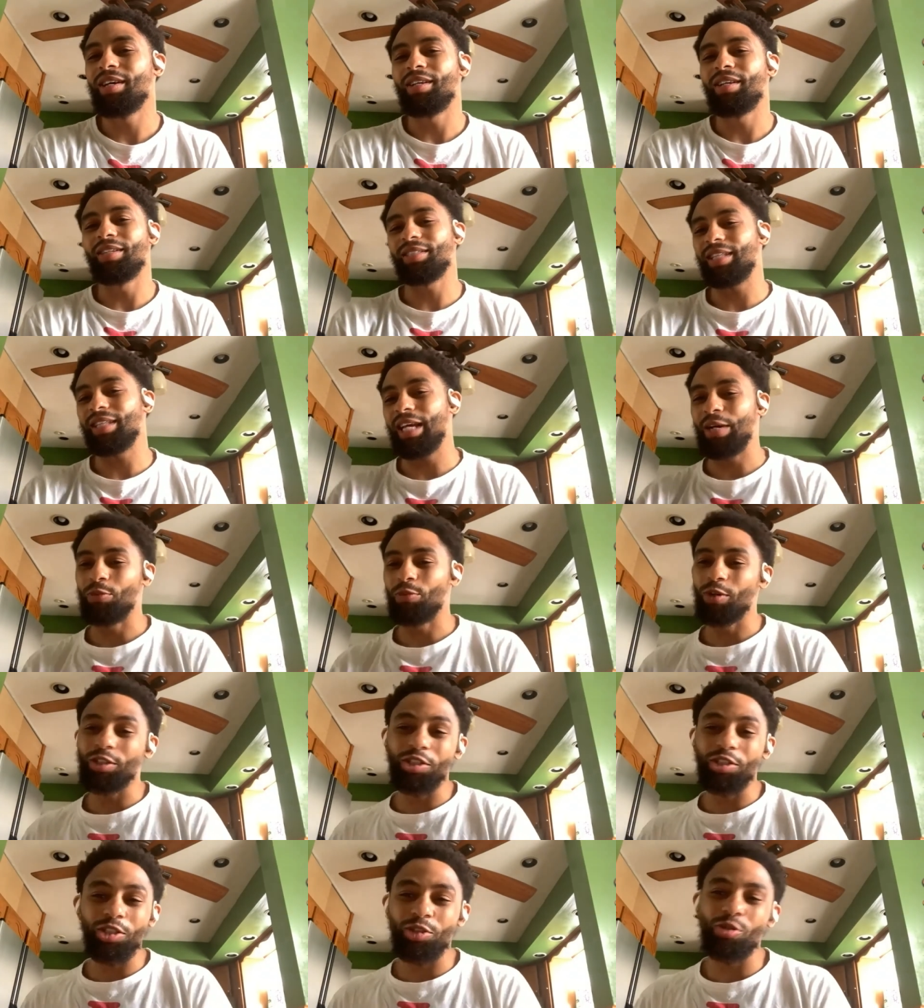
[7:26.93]
It's like,
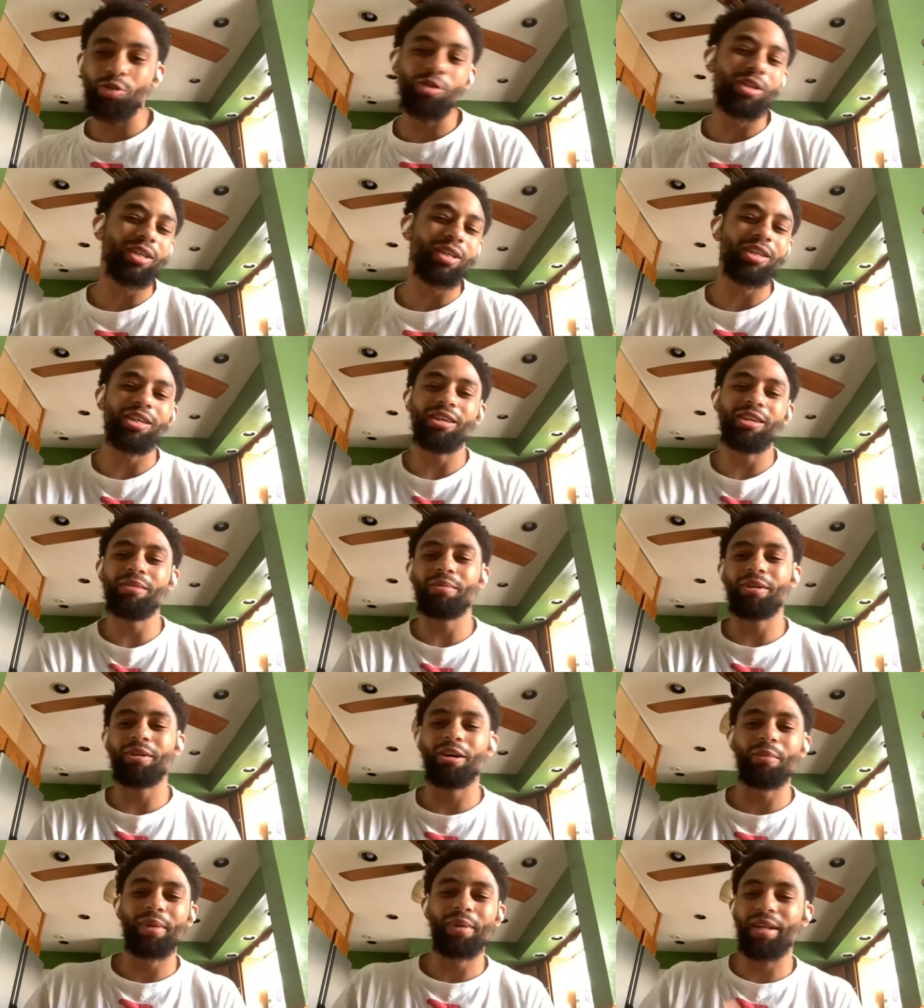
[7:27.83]
we're just going to keep
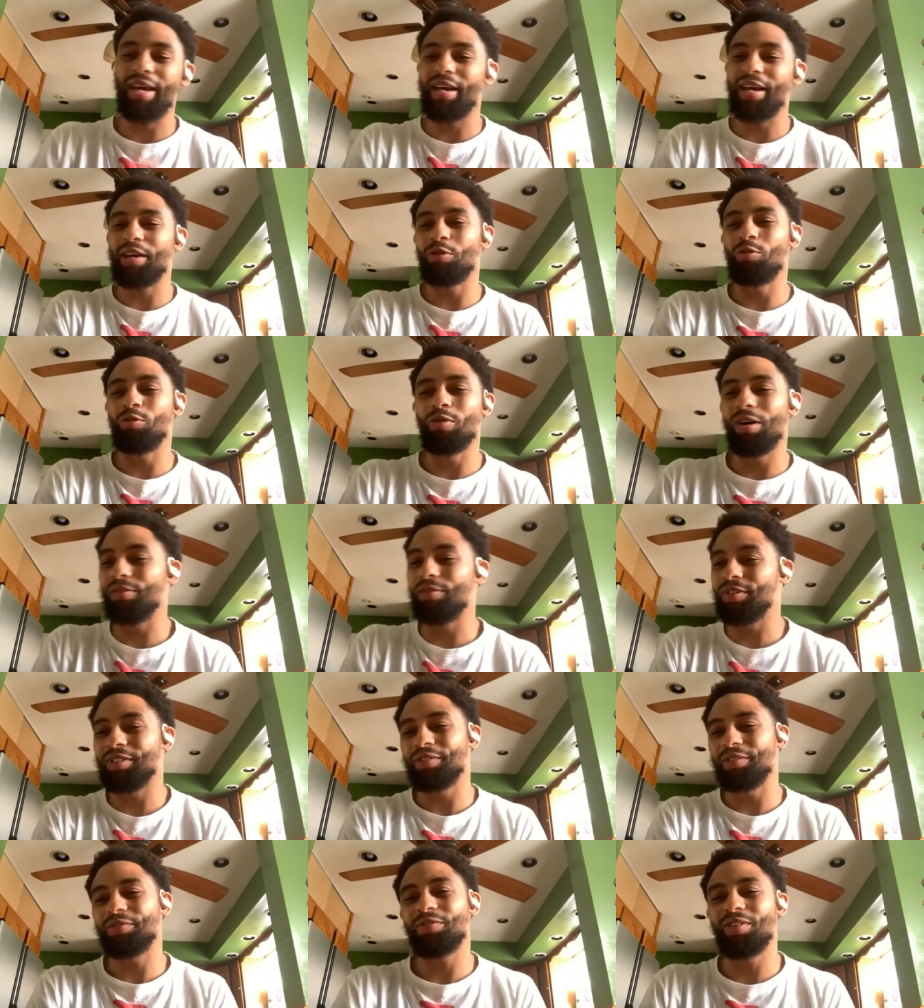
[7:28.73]
coming at
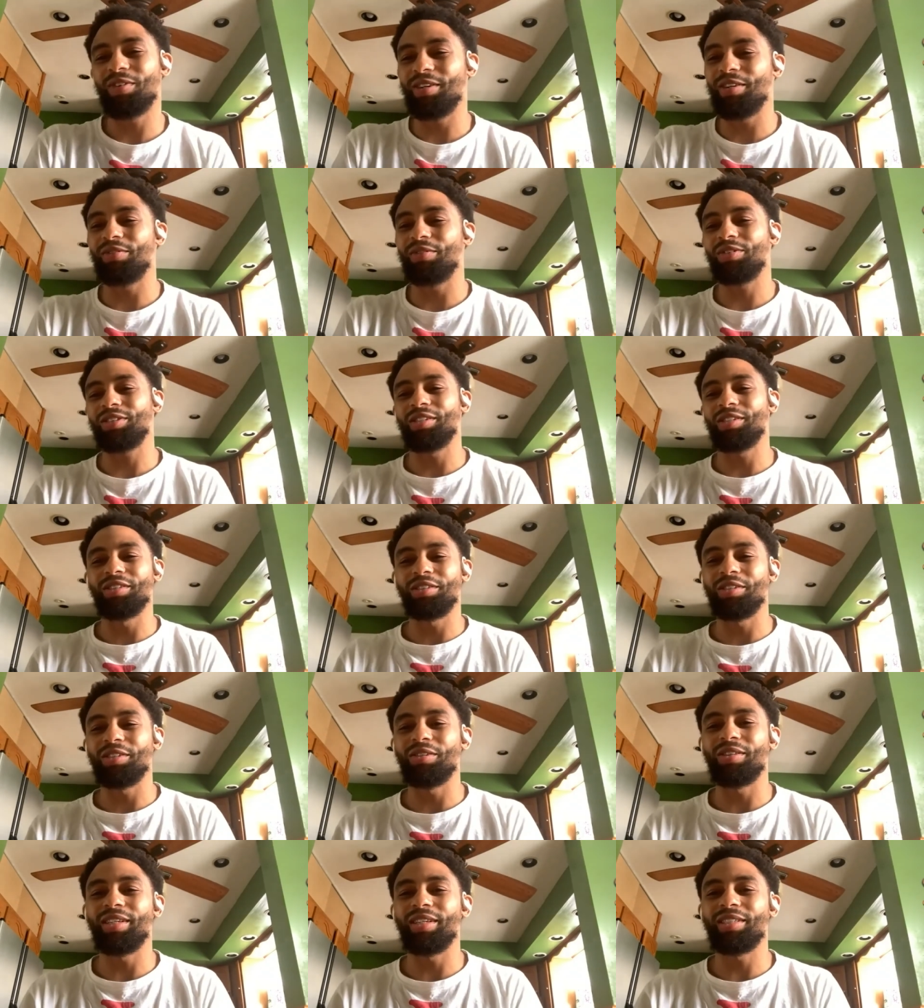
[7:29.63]
whoever's in front of us
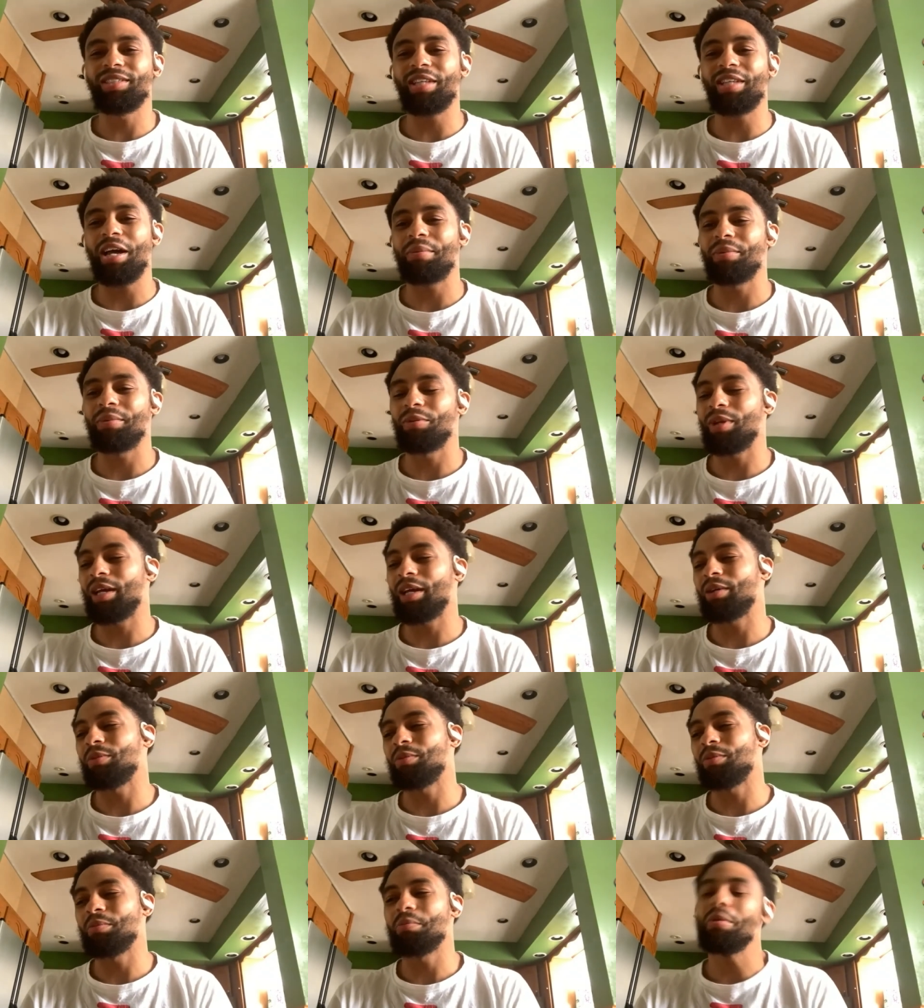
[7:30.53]
until they stop it.
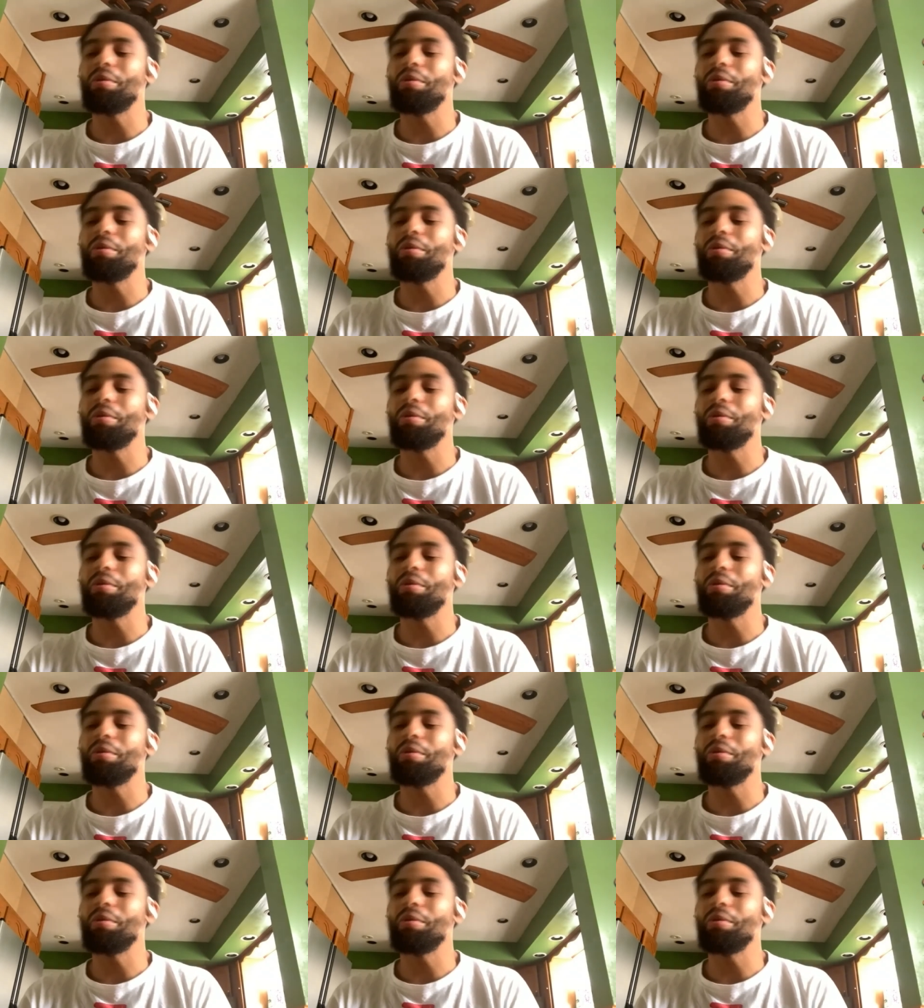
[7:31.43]
Like,